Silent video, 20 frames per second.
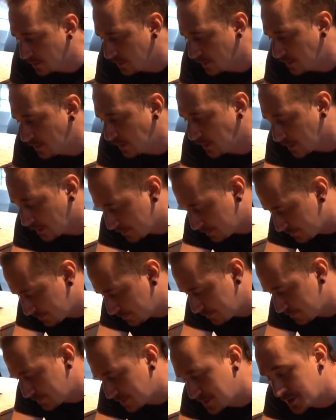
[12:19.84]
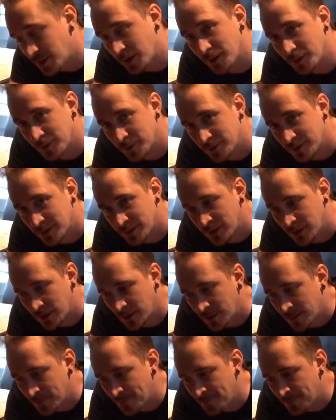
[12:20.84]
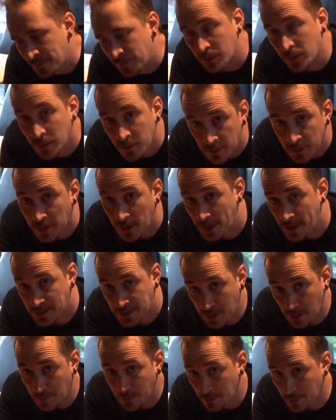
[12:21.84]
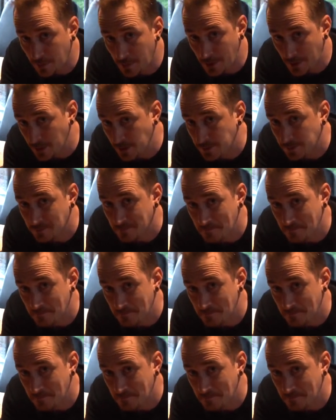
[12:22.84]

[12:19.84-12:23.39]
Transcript: Yeah, so it's going all right.